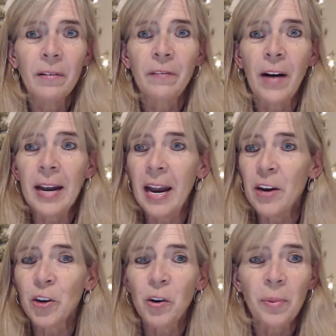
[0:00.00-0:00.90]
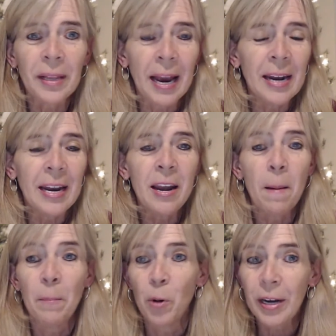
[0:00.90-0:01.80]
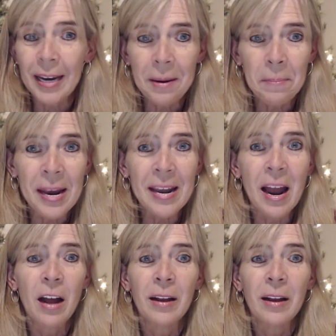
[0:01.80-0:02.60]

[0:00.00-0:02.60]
financial planning bookkeeping